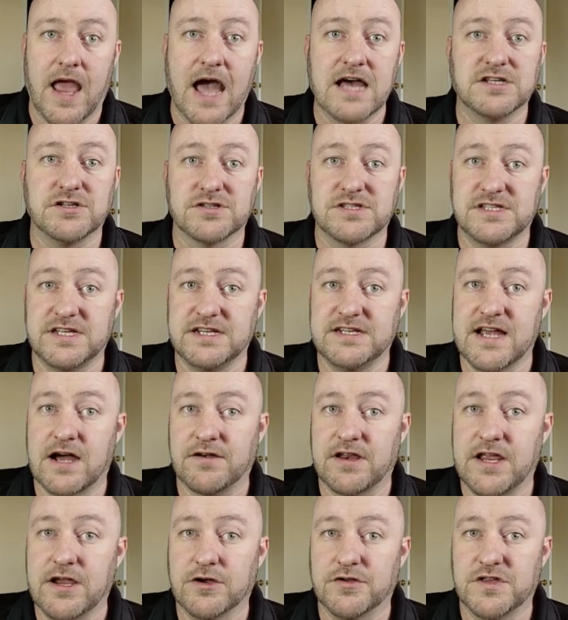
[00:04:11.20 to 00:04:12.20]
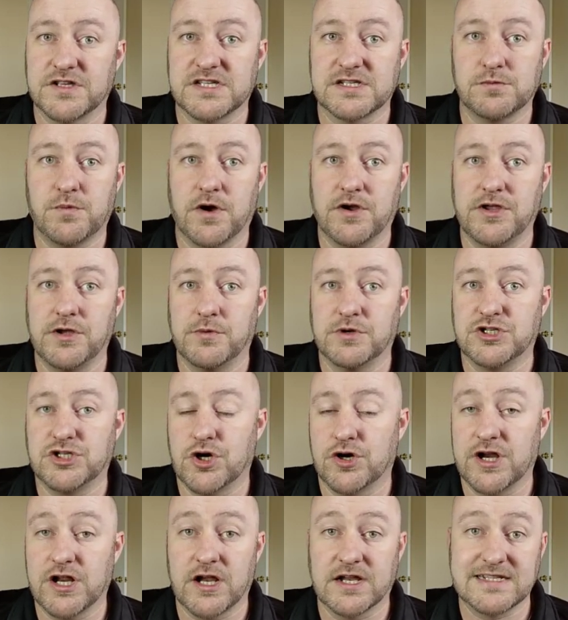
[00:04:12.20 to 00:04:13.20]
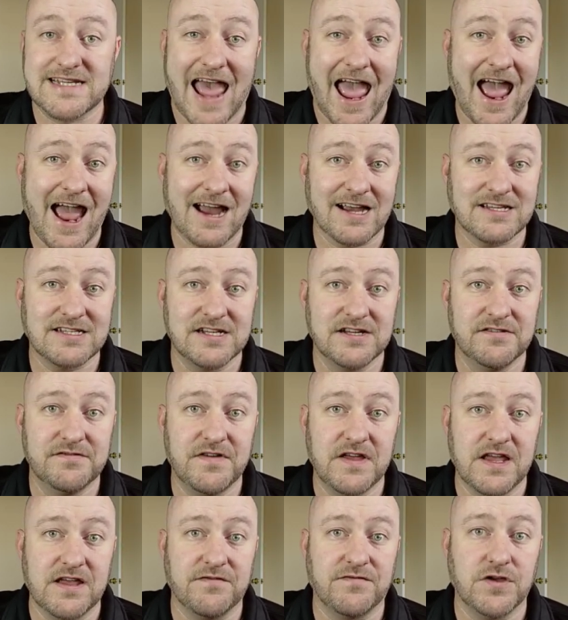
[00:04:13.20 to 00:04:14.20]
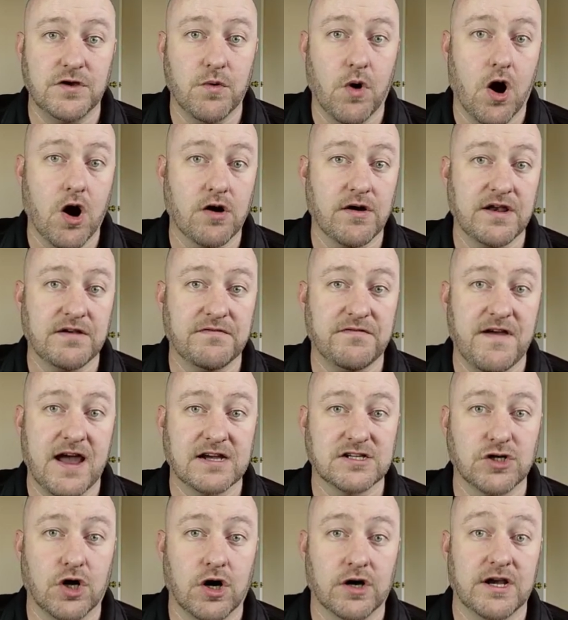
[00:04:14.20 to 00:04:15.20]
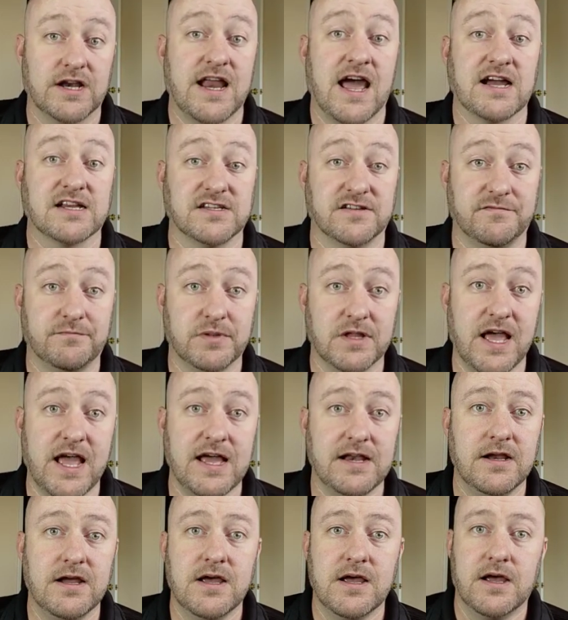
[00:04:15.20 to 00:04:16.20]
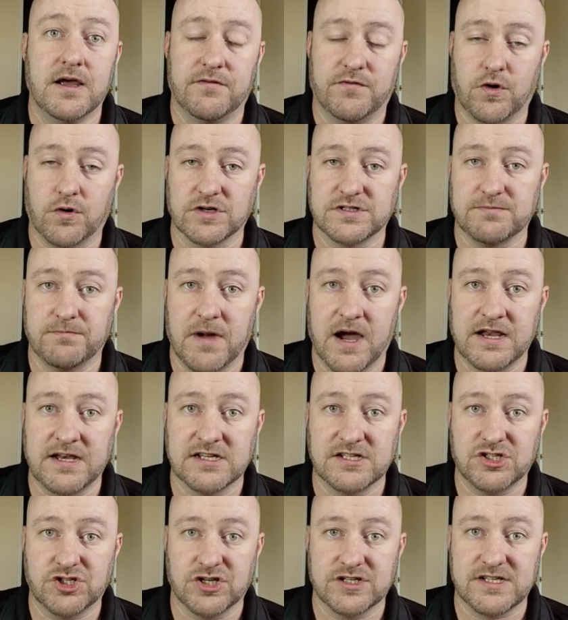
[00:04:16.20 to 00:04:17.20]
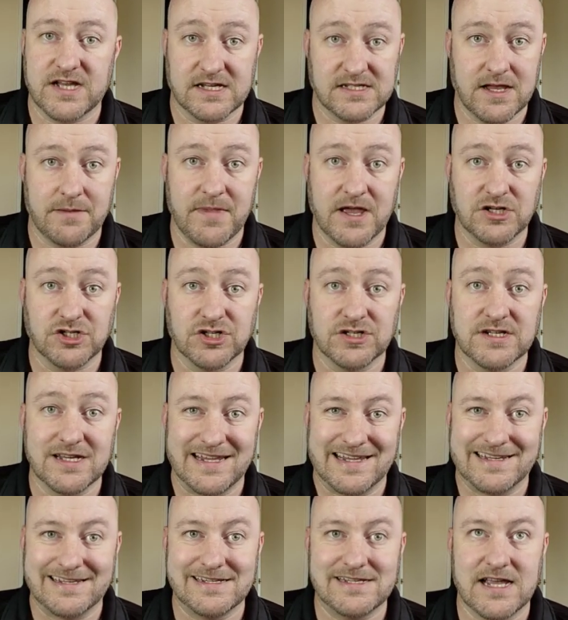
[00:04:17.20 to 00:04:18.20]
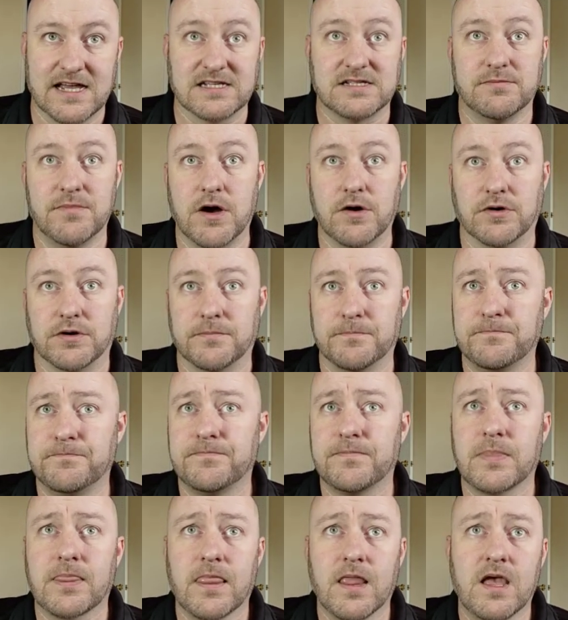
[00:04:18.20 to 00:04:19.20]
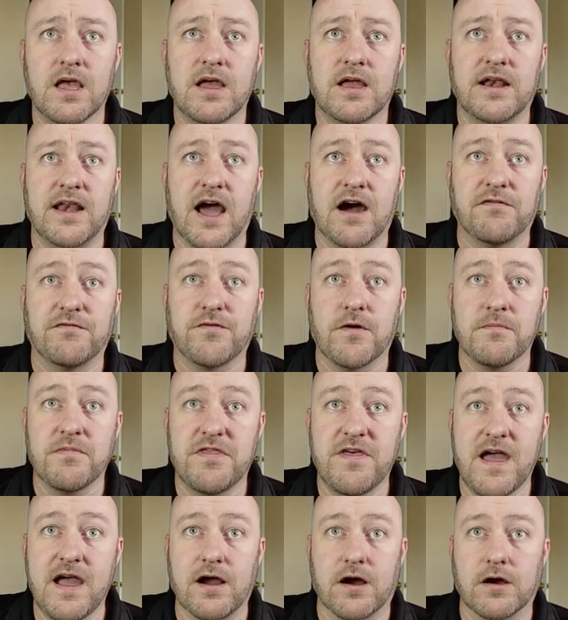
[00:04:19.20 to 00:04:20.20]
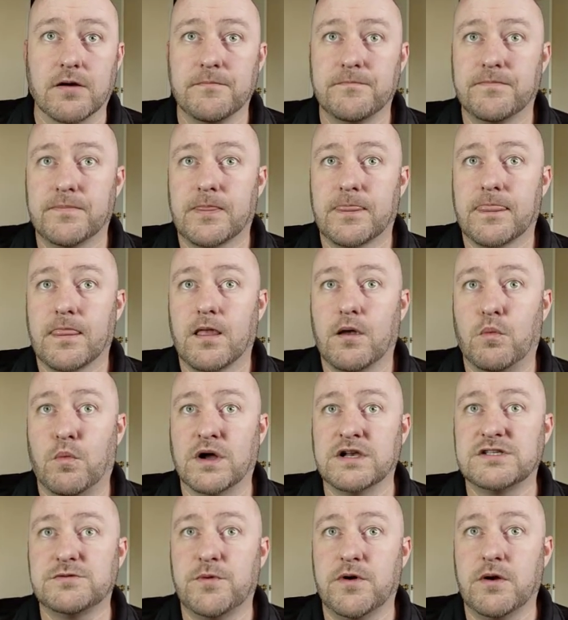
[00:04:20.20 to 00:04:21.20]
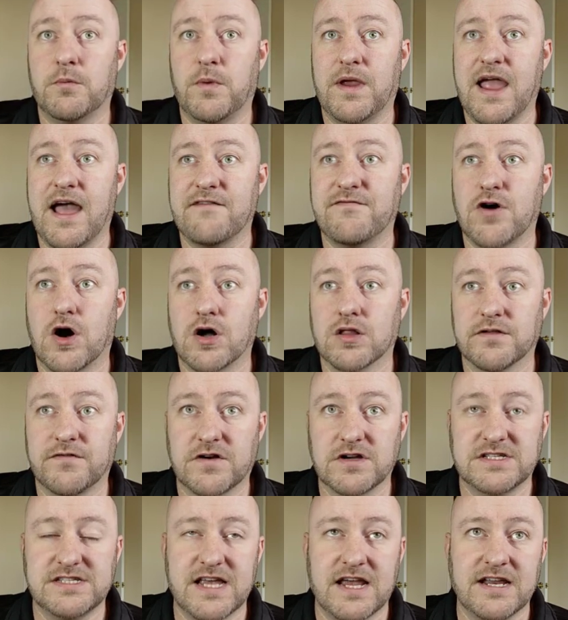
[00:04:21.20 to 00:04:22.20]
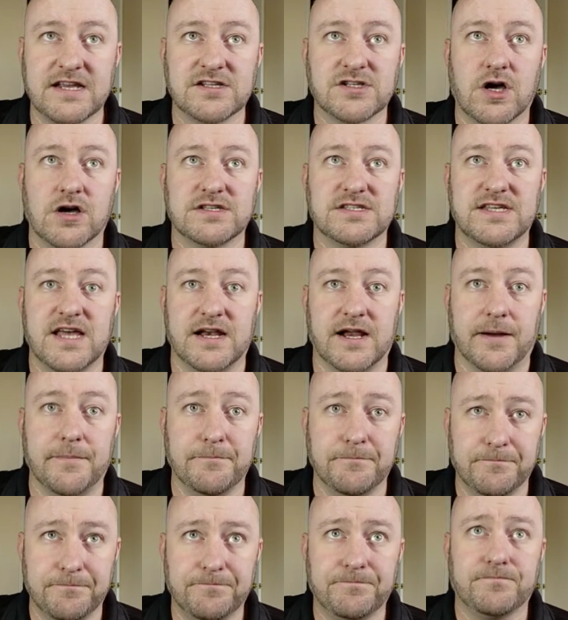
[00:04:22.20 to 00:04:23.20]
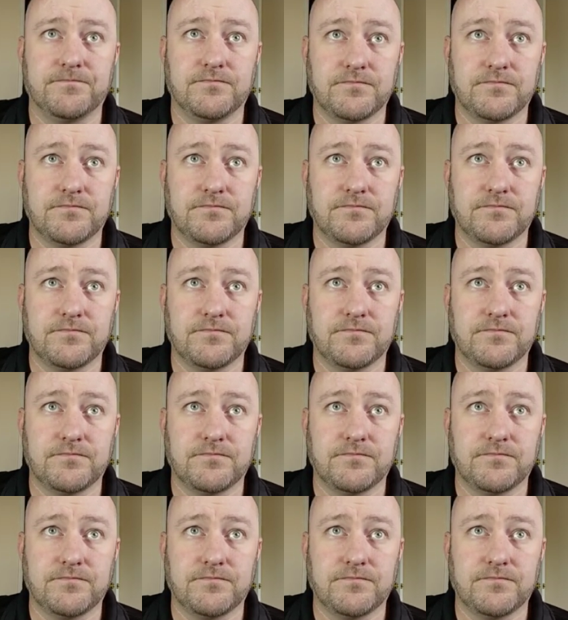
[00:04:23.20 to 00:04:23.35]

As you'll see down here, this is where you would turn it on to active if you are in fact on an active plan. Of course, mine is just, as I mentioned, in test mode. Now from there, once we have all of our settings all set up,